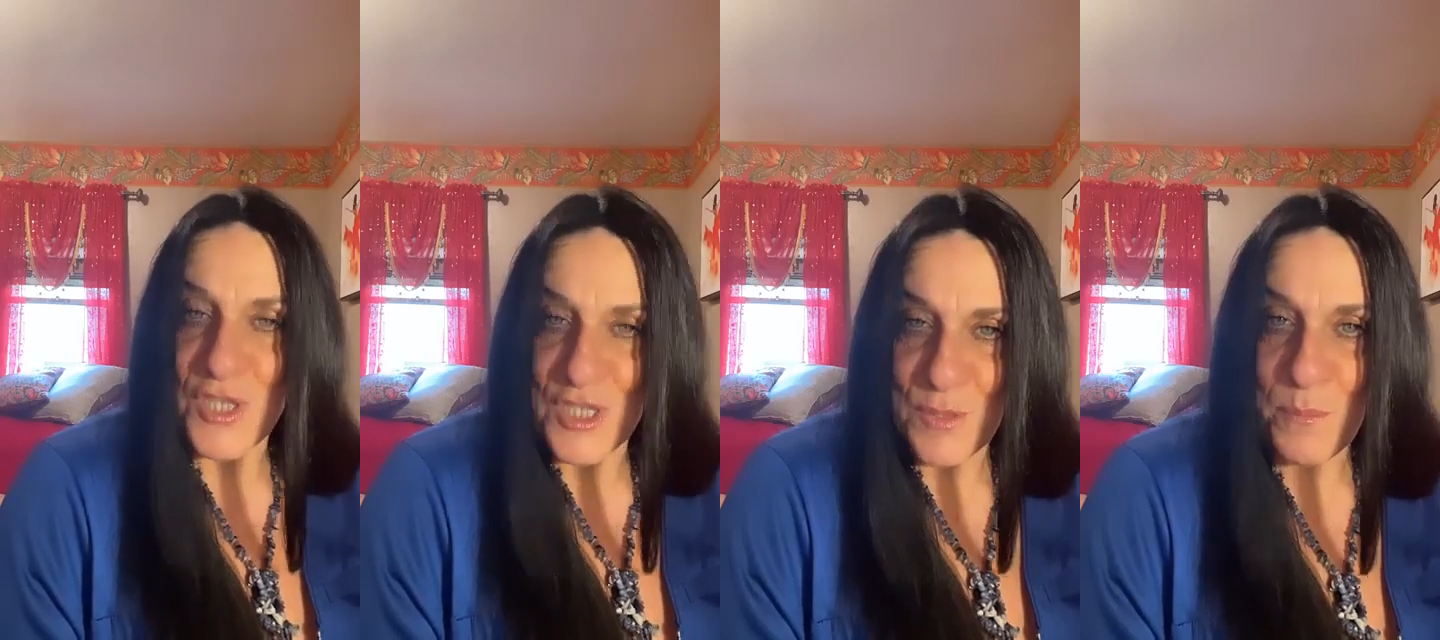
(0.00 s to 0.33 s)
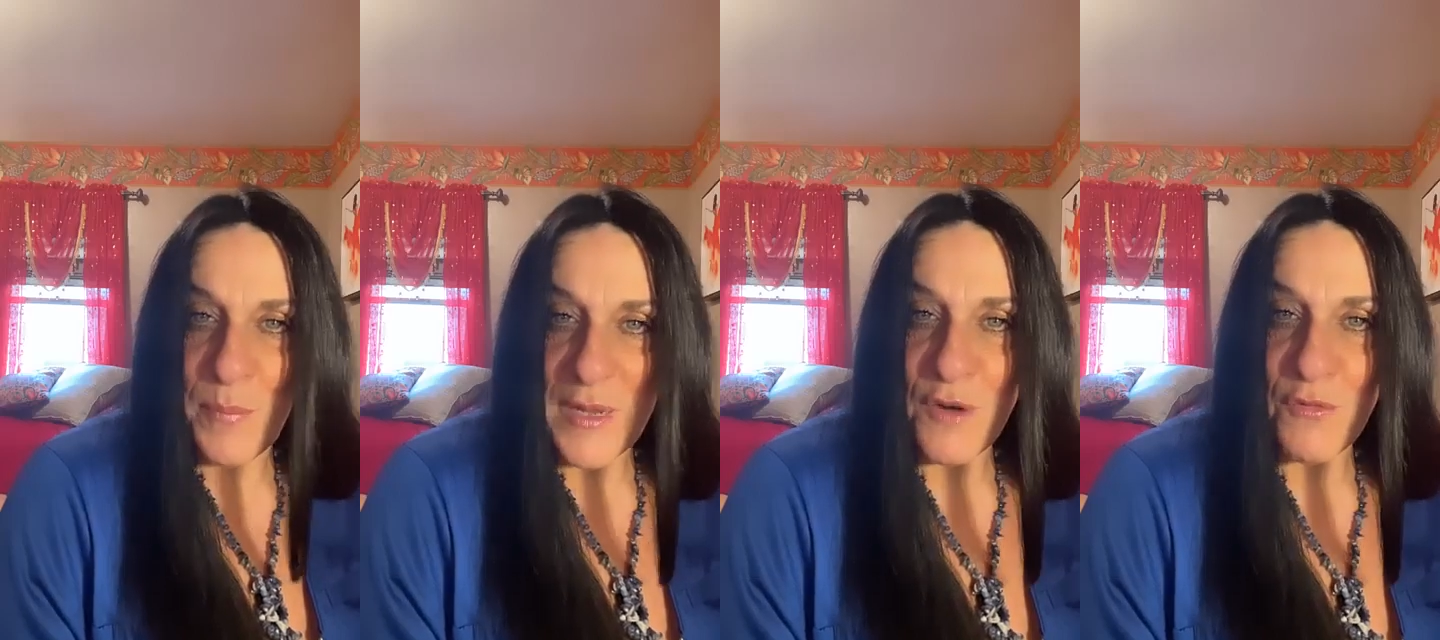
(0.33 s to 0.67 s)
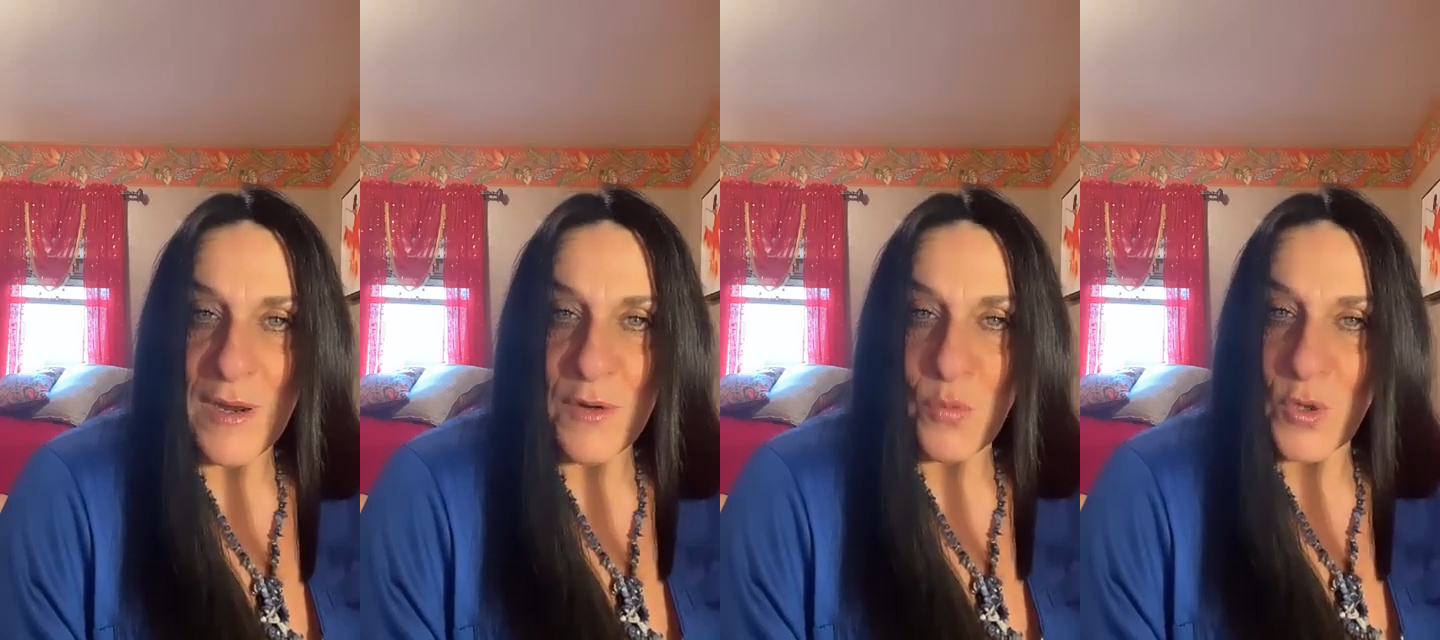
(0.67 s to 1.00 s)

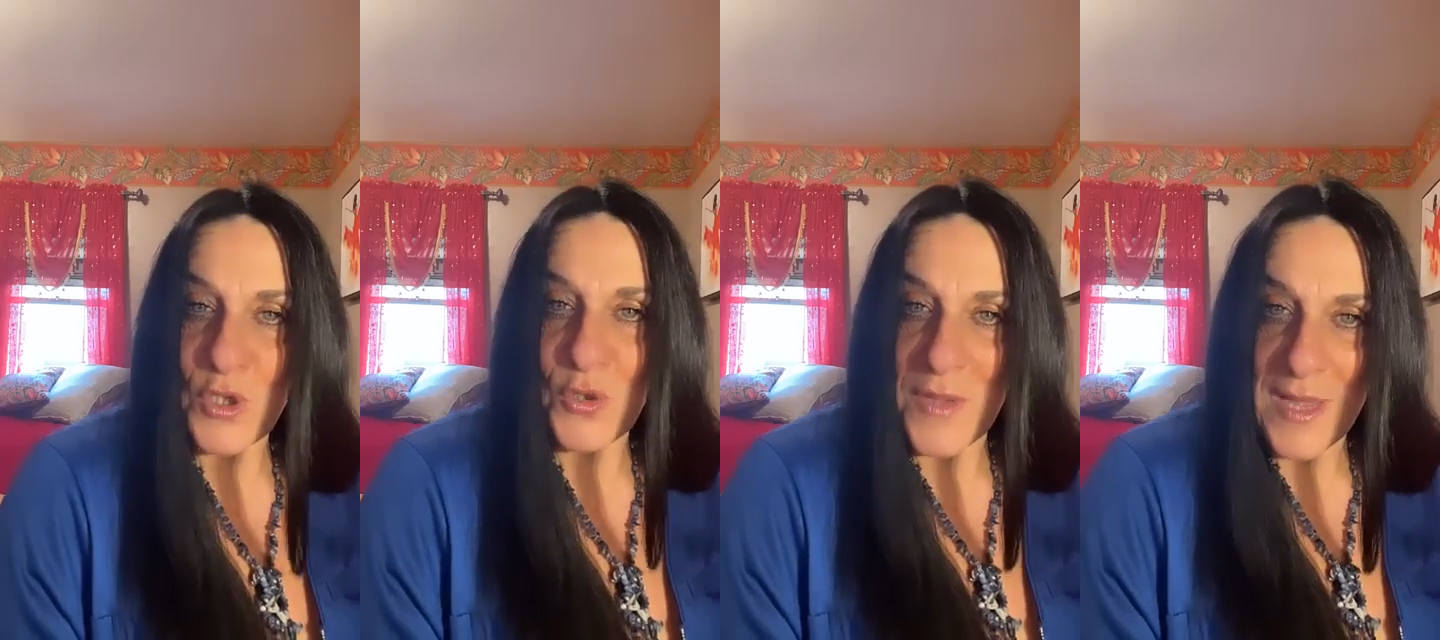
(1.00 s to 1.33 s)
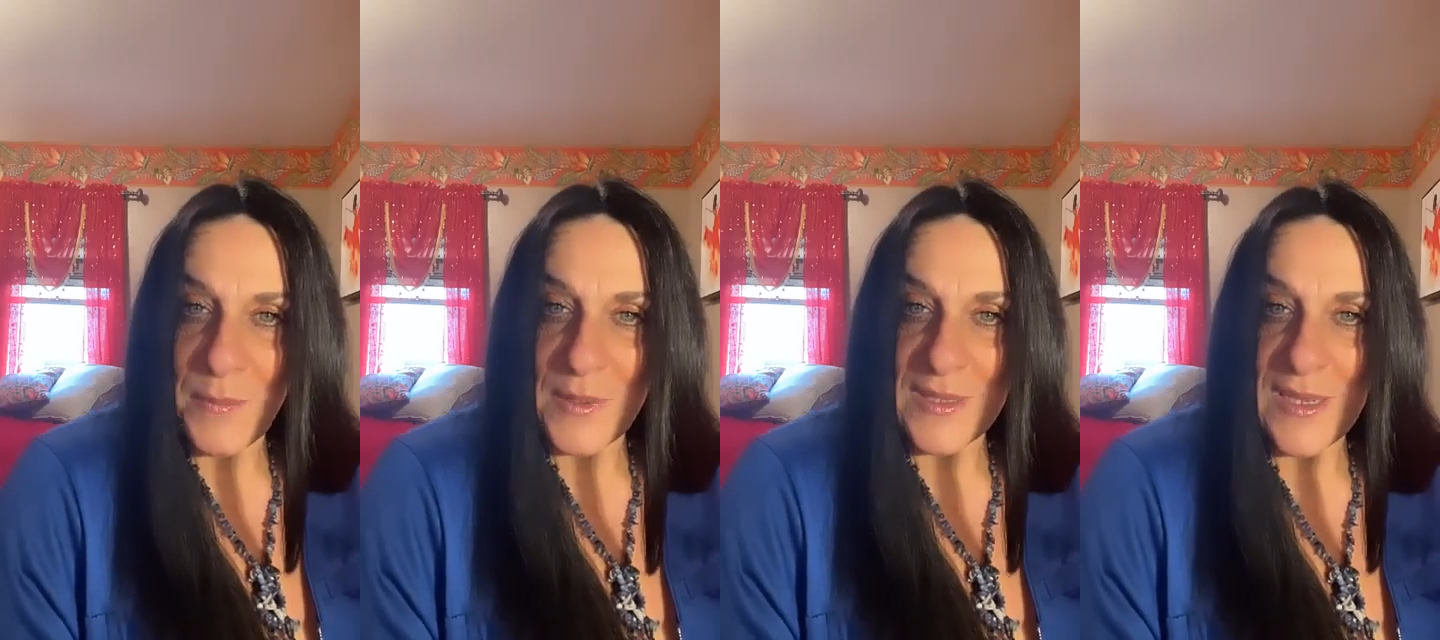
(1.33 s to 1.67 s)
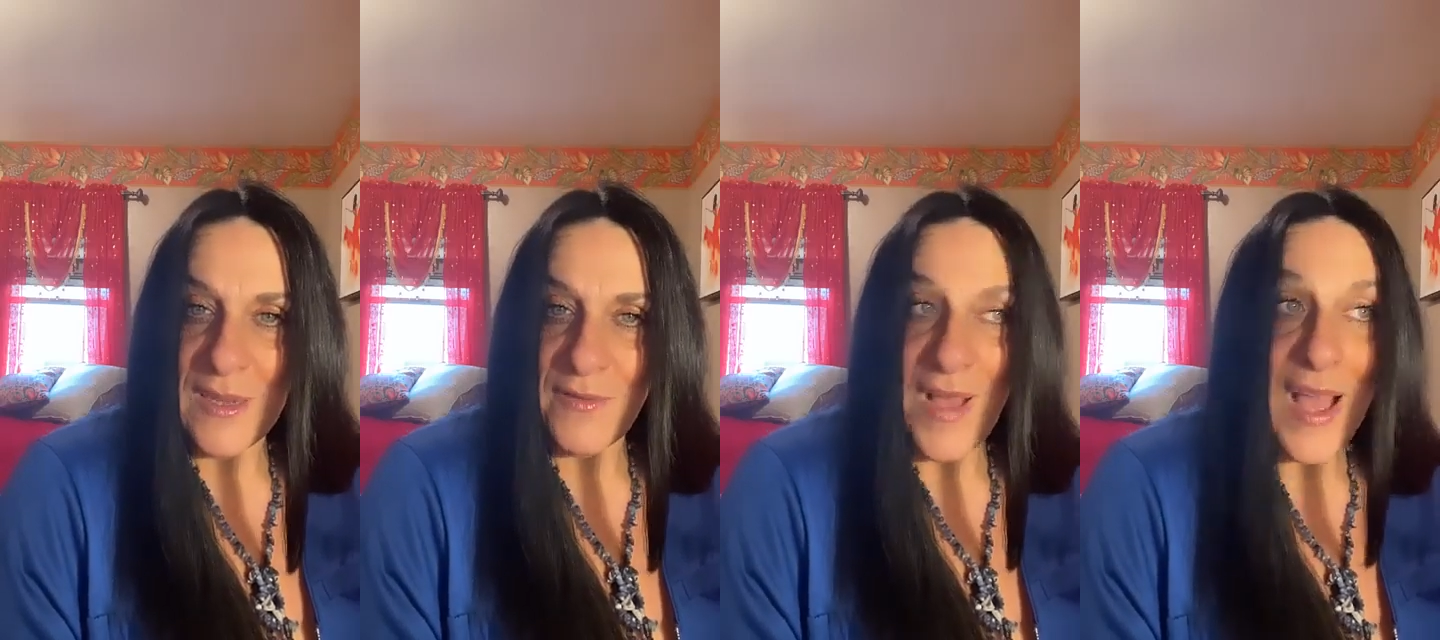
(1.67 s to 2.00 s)
spirit. What do they
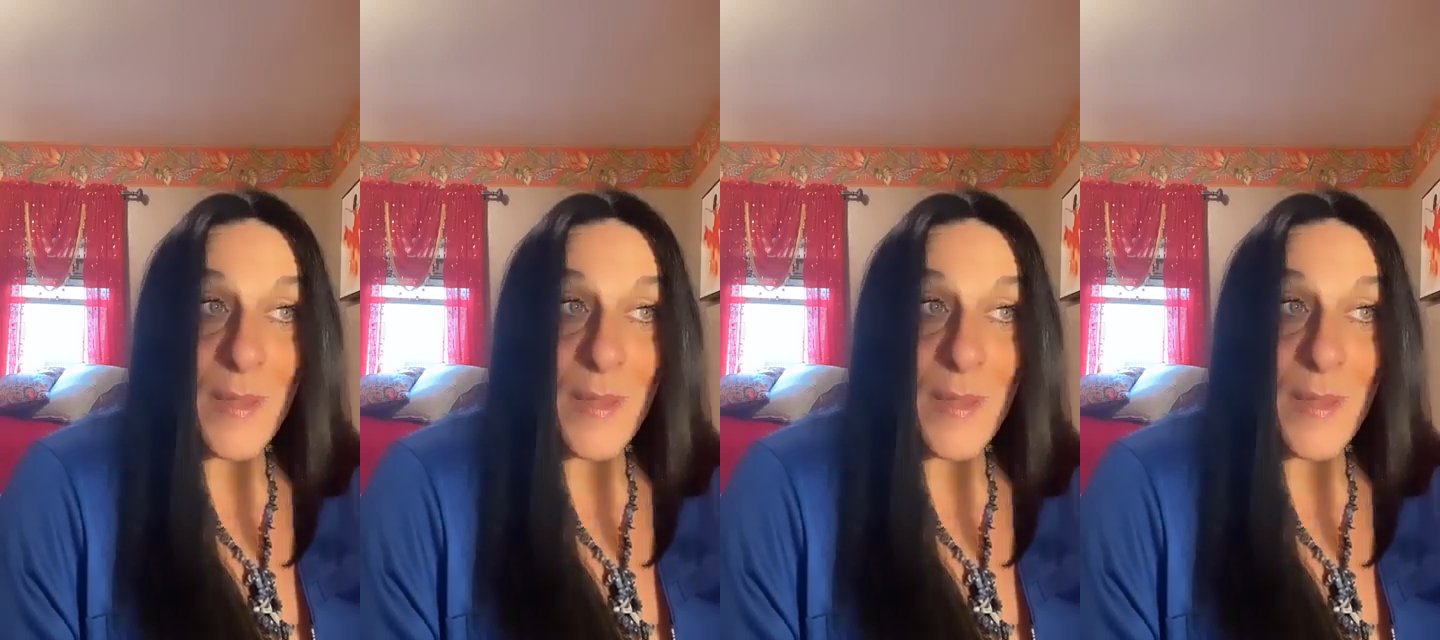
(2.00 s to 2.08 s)
believe?